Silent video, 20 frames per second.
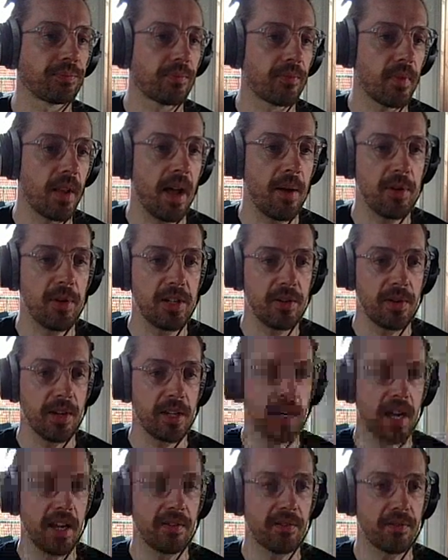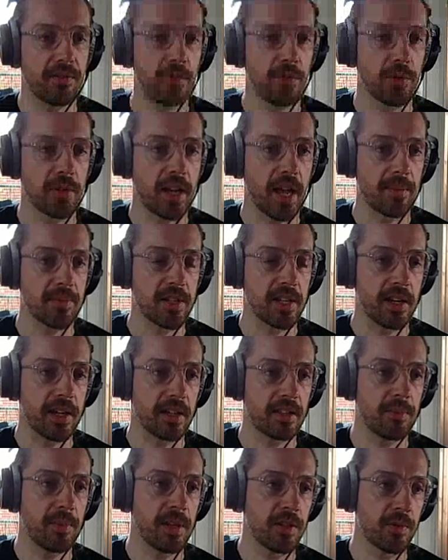And we do it again for the cam select,
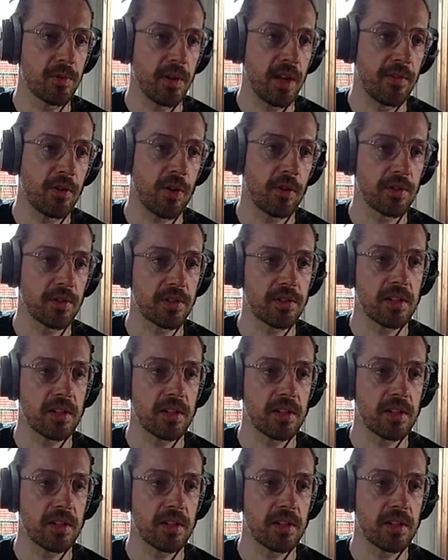because we have consts.